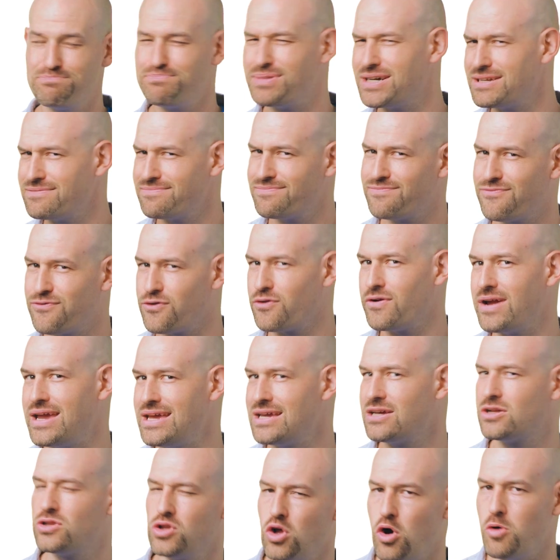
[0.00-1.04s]
But for
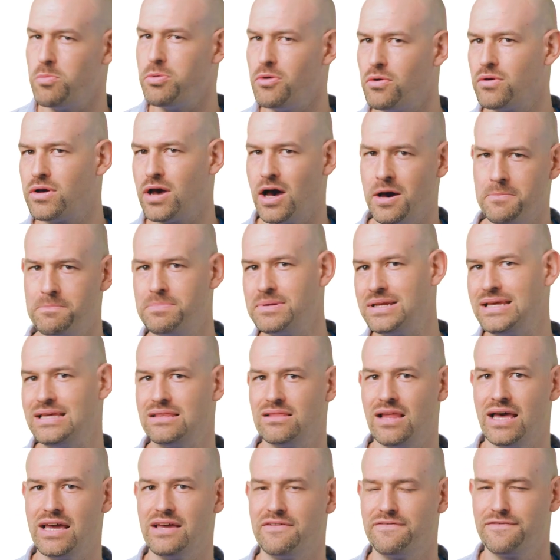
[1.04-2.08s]
a global company
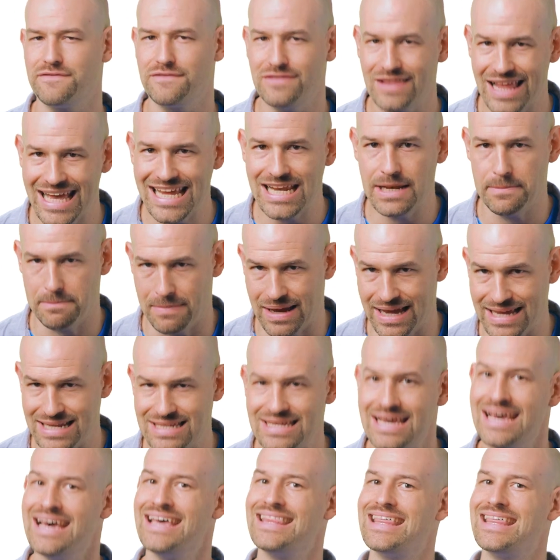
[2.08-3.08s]
like Flightmite,